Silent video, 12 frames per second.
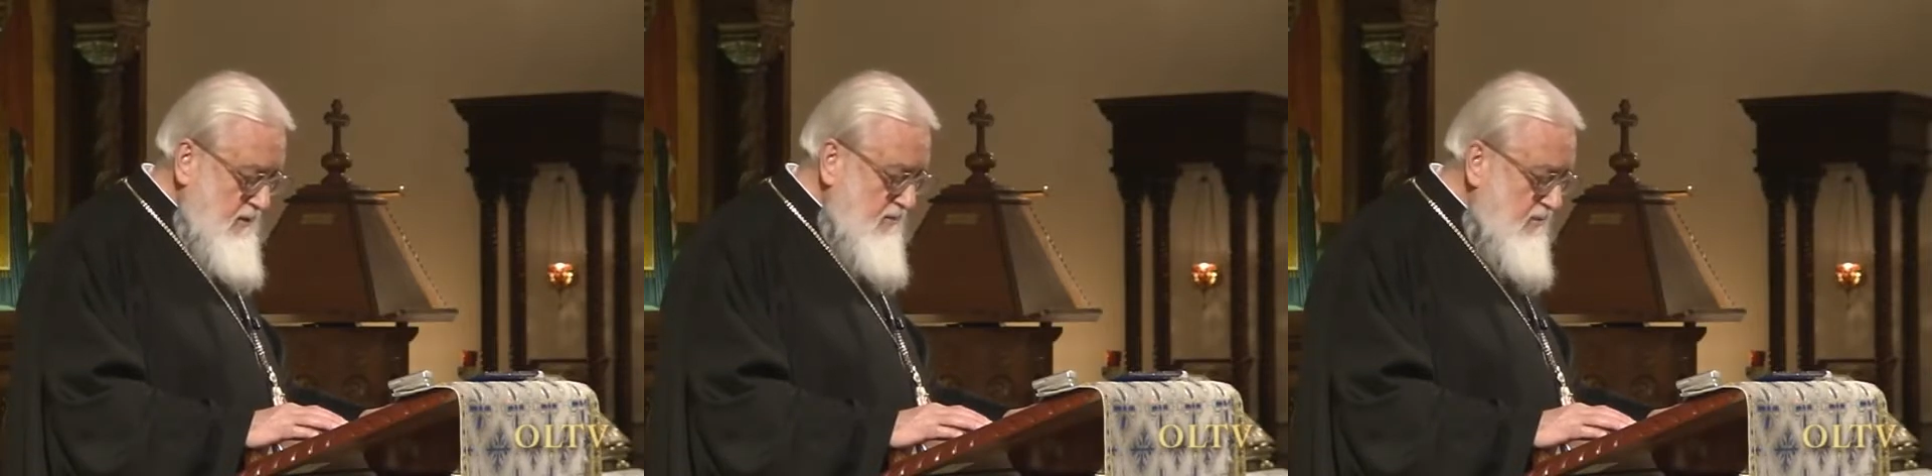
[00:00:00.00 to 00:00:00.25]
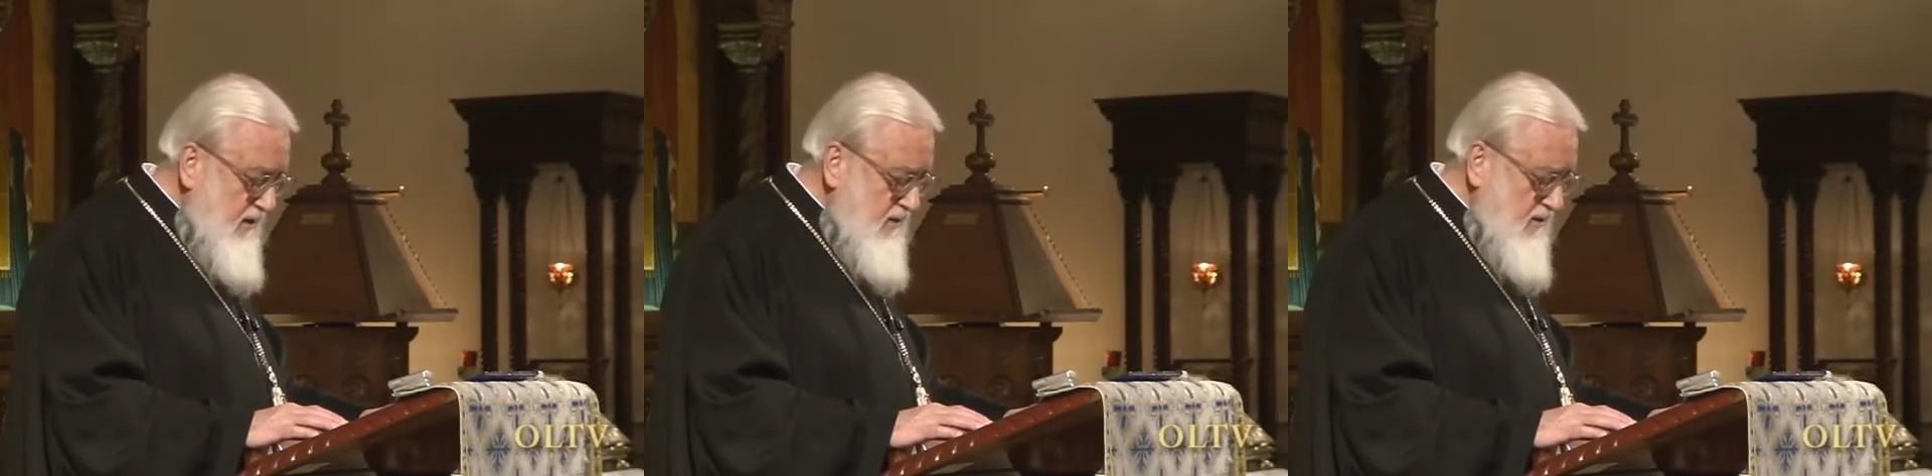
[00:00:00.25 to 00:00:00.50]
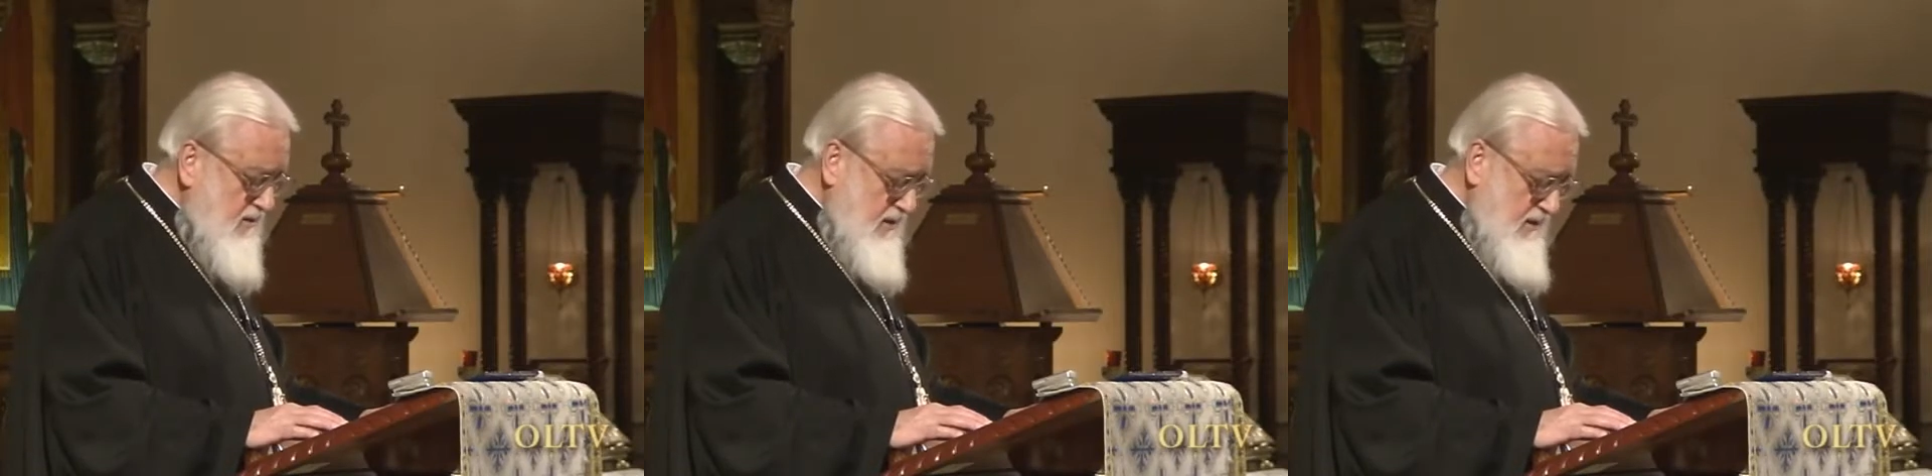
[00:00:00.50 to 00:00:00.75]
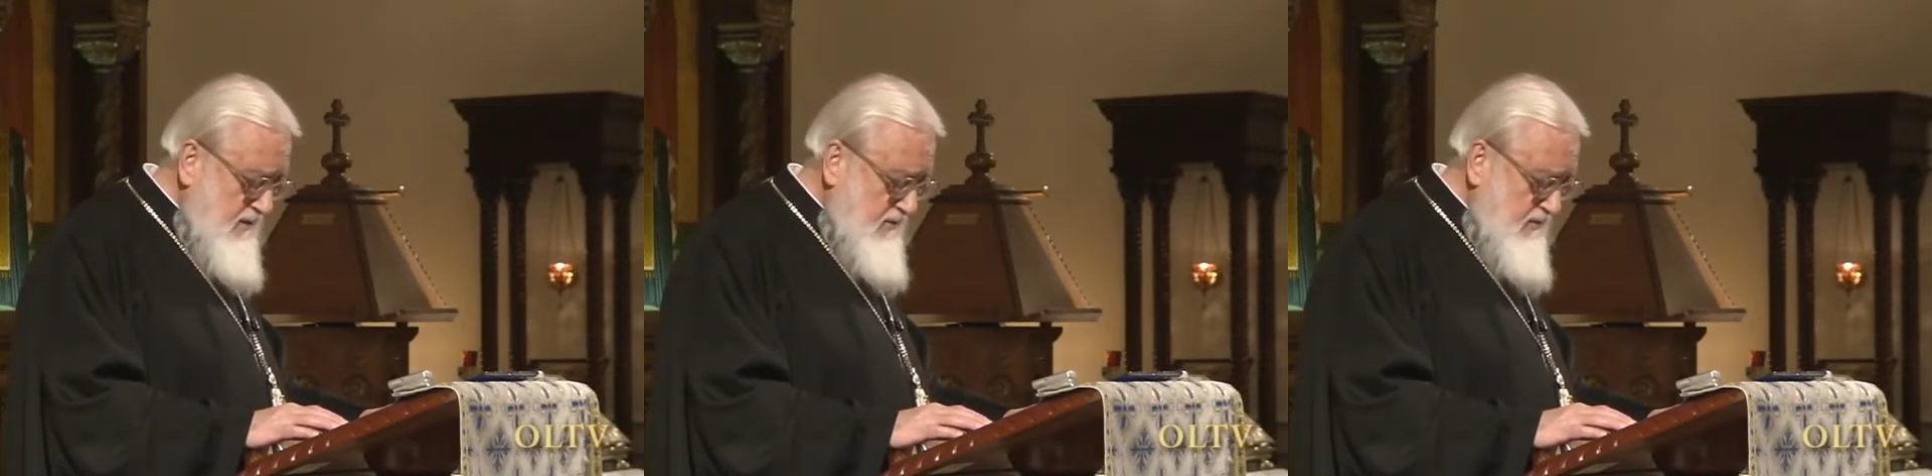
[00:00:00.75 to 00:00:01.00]
He
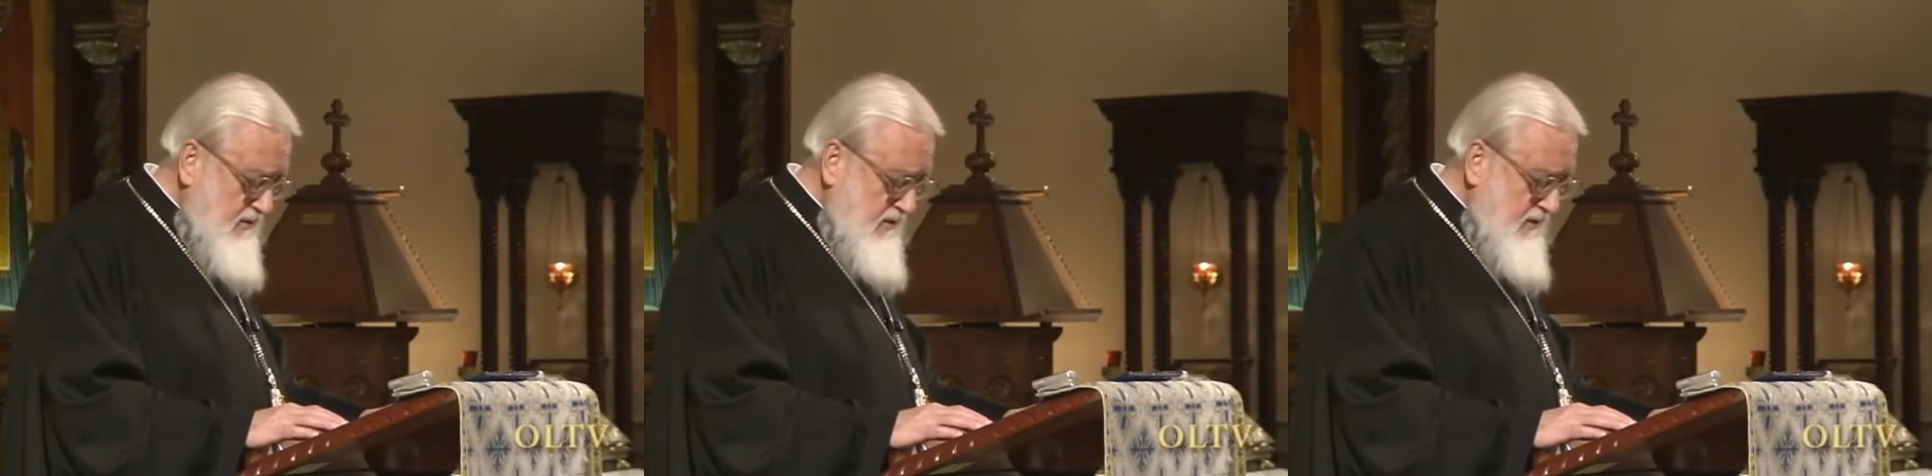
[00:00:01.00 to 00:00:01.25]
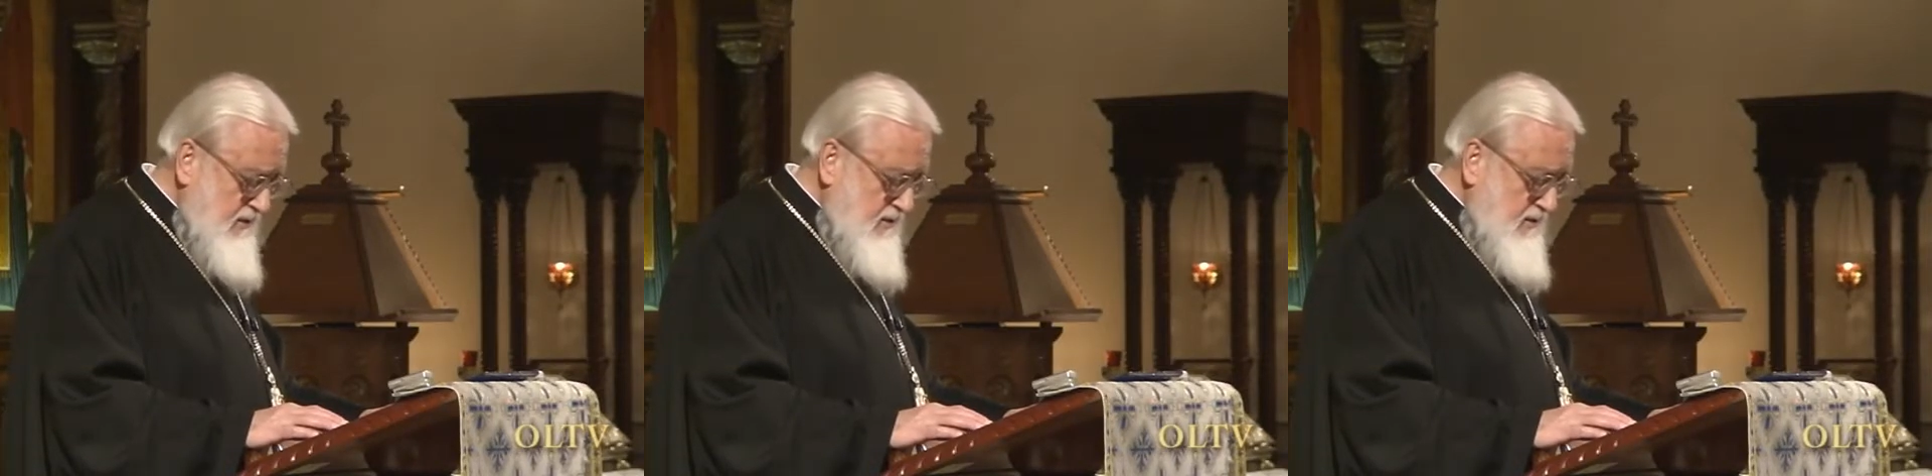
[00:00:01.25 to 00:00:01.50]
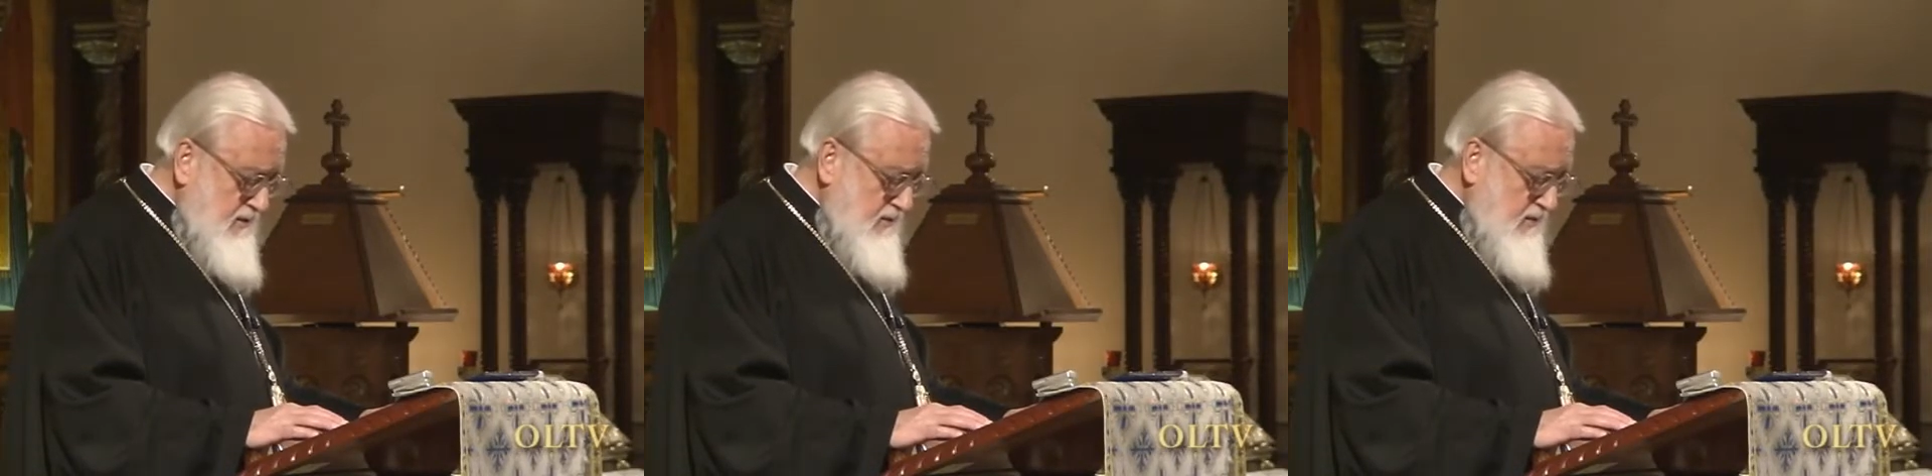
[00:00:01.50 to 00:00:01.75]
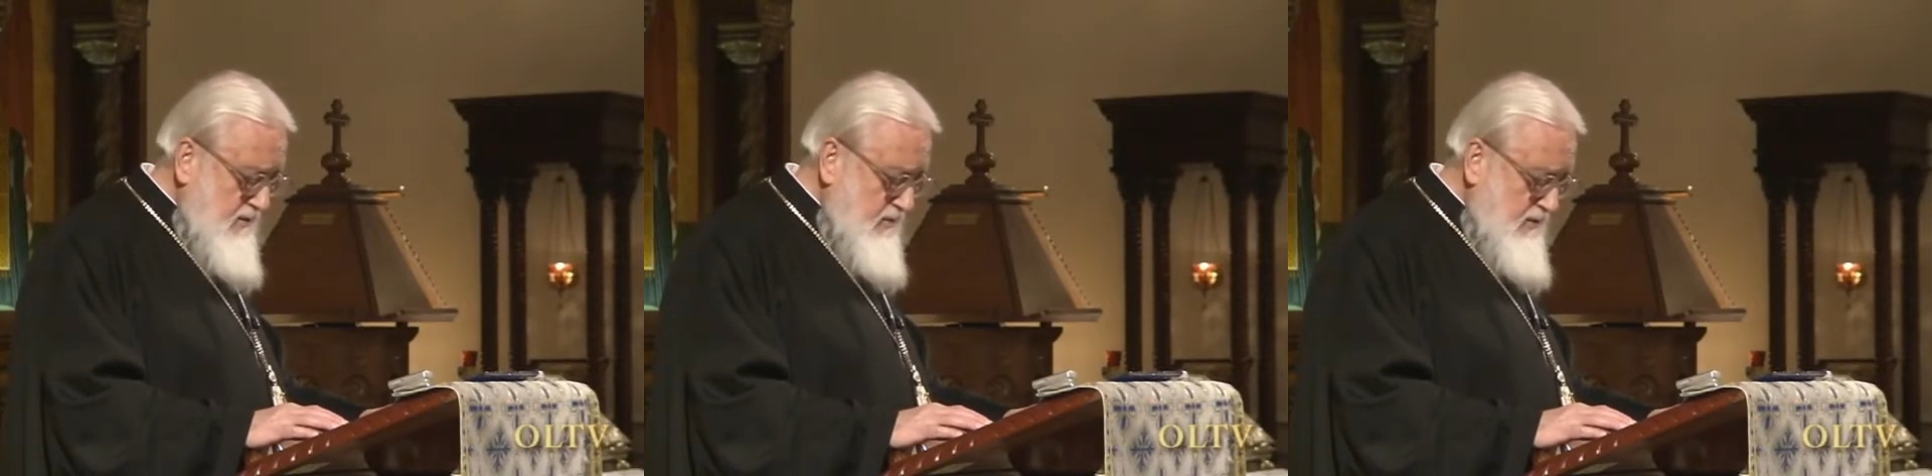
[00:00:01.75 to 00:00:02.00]
recognized
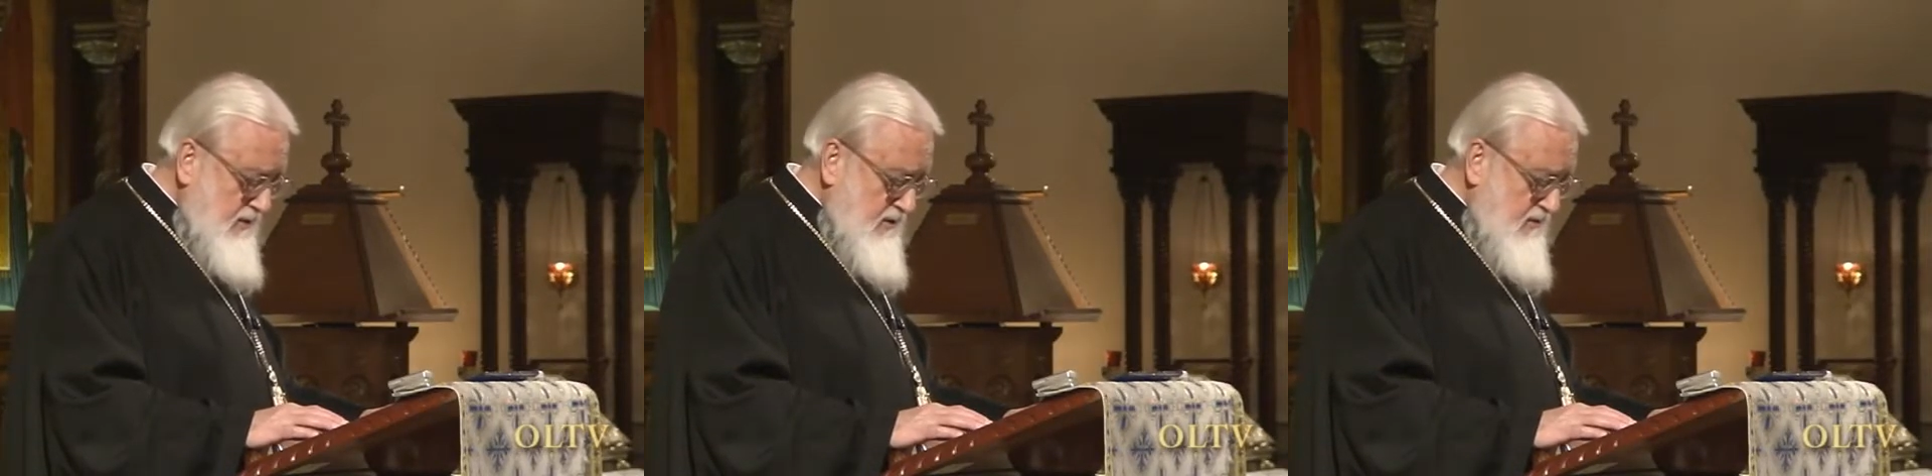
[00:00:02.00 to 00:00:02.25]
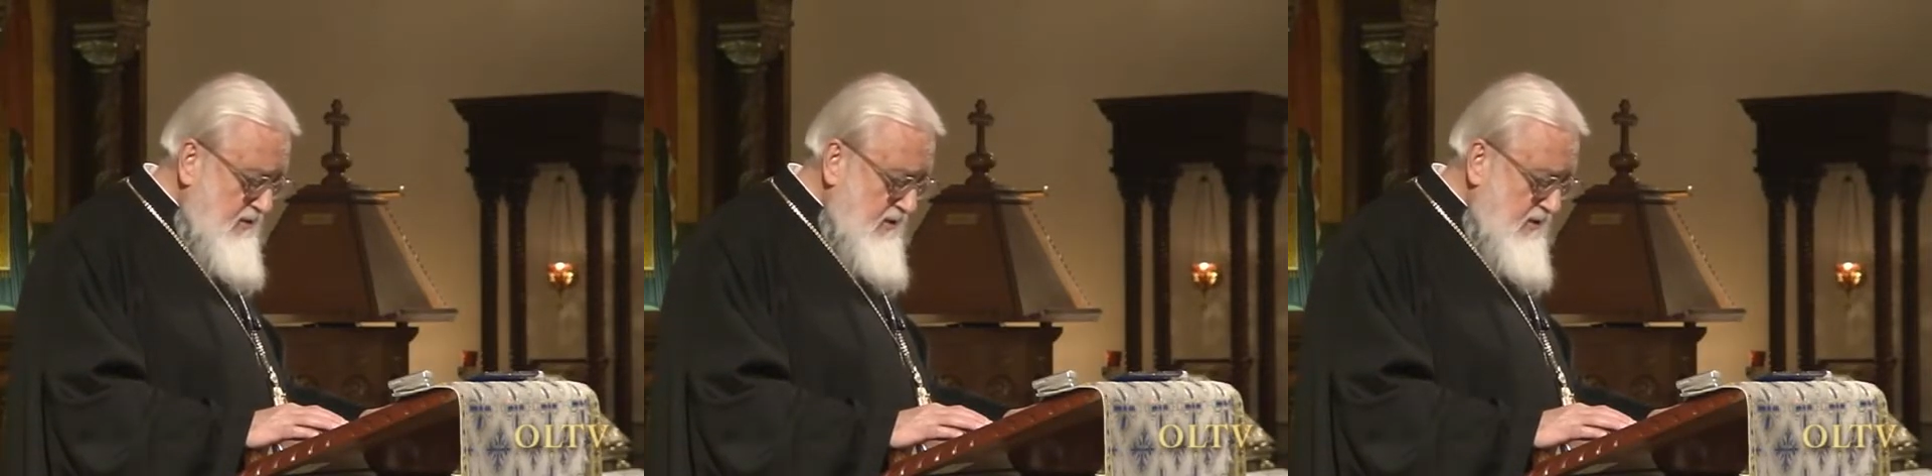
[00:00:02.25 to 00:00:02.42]
that there were